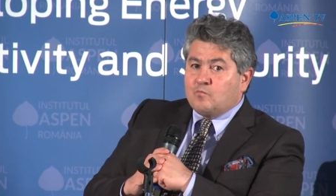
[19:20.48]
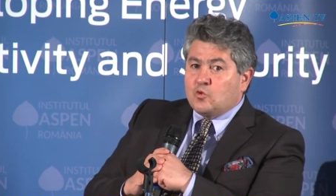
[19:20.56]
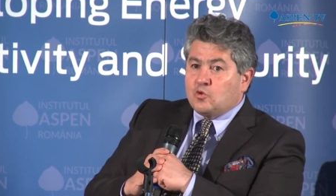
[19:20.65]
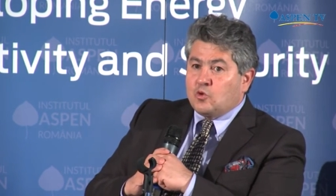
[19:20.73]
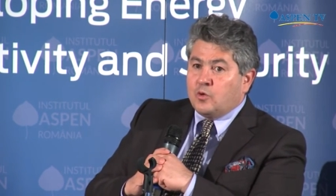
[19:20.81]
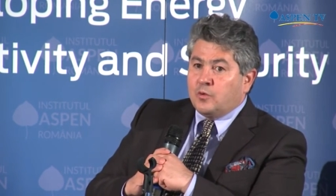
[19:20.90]

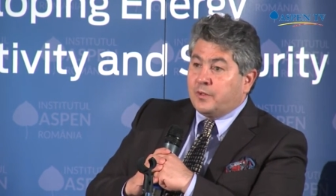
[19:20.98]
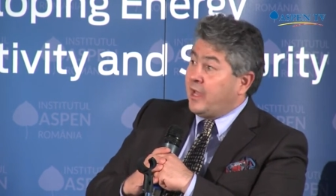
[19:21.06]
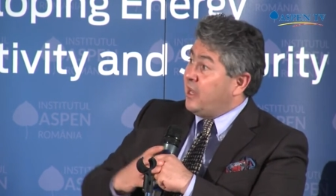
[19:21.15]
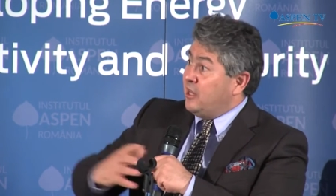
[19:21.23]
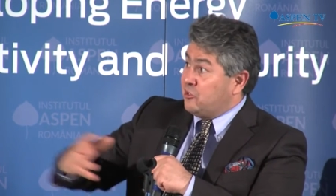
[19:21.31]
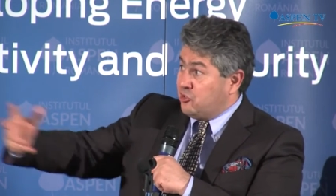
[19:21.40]
so the
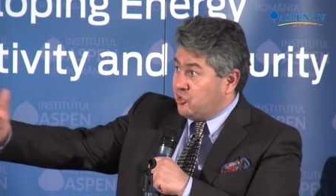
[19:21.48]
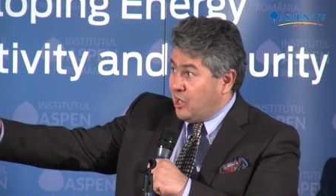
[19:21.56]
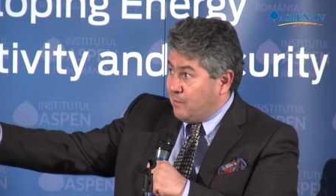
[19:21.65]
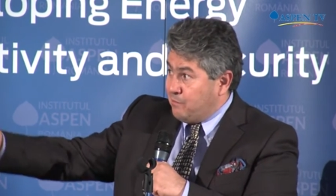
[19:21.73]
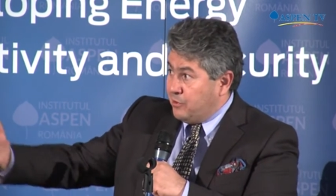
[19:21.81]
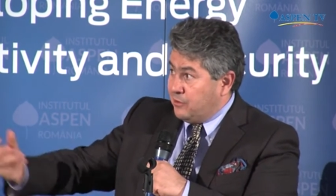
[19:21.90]
energy
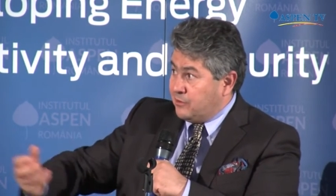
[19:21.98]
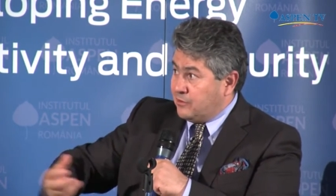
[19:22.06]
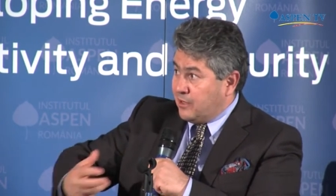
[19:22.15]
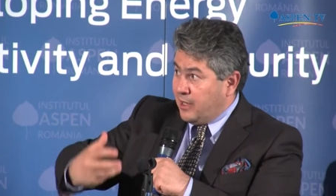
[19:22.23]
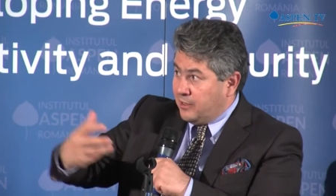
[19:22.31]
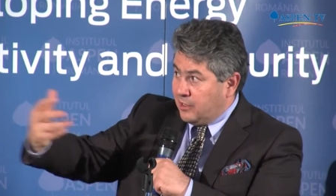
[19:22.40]
champions
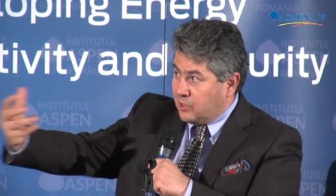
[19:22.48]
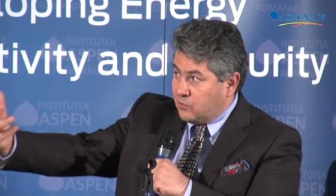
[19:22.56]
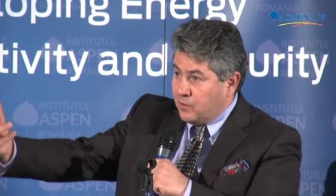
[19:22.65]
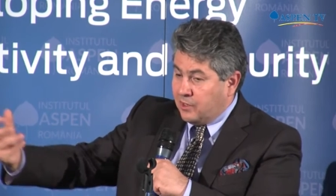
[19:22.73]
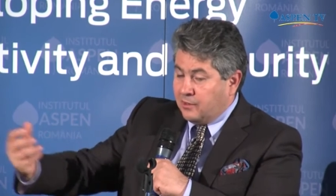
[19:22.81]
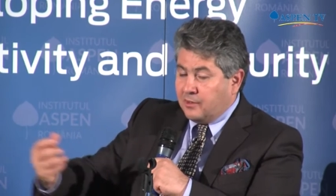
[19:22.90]
idea as
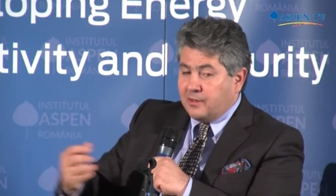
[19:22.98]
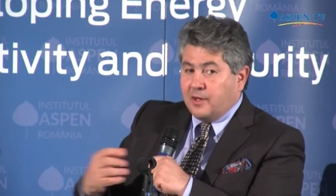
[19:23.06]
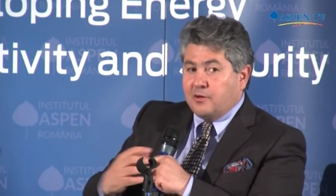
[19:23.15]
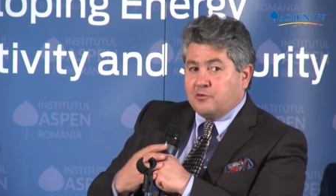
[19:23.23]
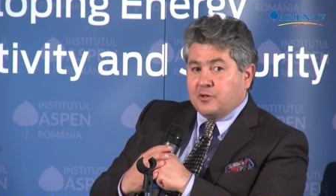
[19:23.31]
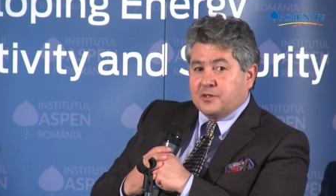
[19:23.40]
well in the
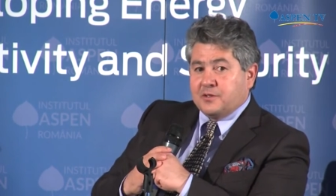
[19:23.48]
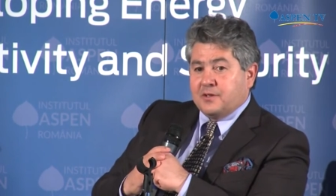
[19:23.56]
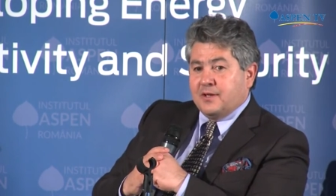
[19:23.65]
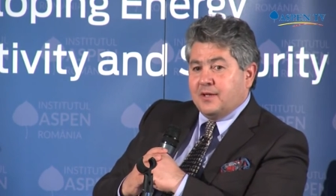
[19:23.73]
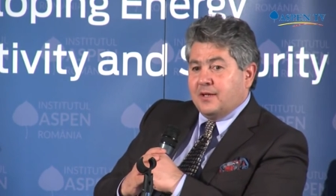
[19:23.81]
countries.